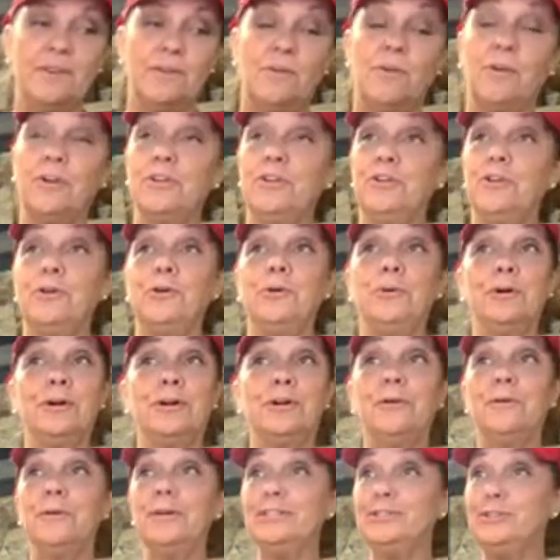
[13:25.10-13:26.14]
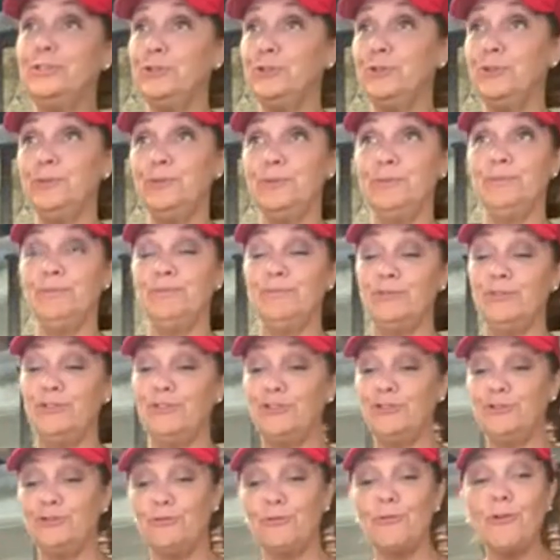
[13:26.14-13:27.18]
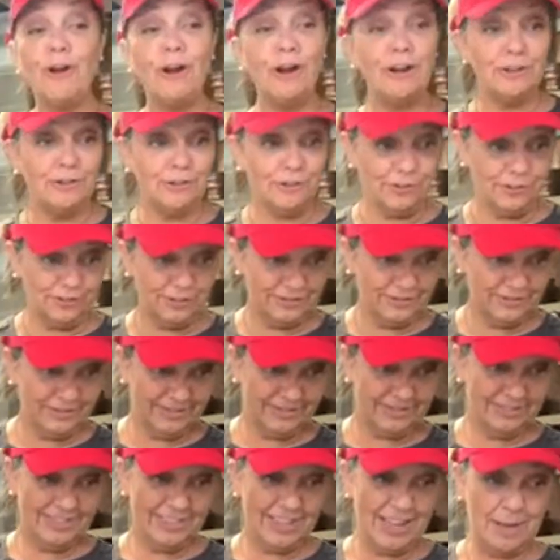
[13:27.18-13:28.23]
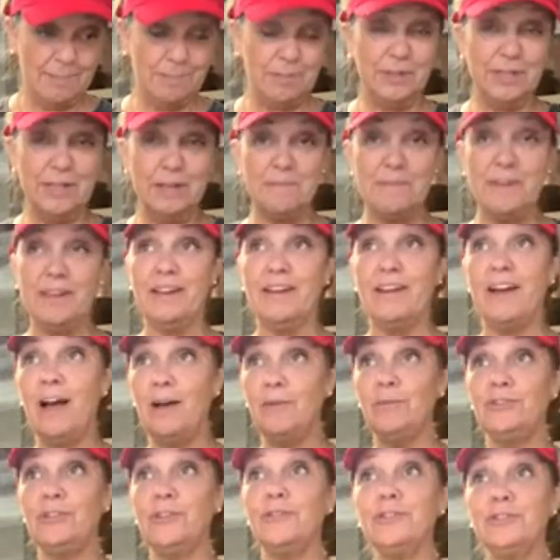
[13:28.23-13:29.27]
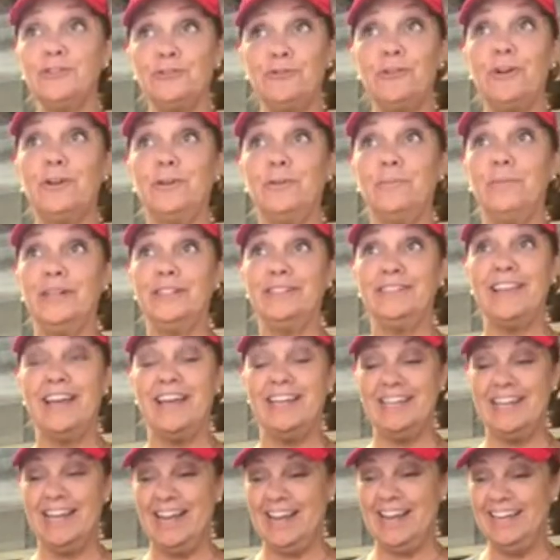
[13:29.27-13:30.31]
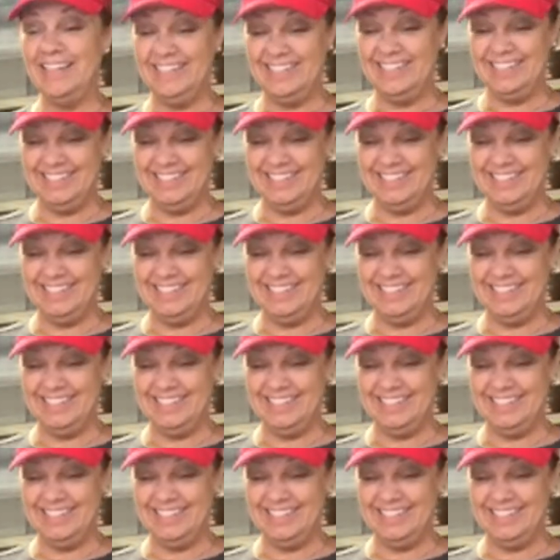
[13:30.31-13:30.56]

or you are going to struggle. And believe me, I was on the struggle bus that day.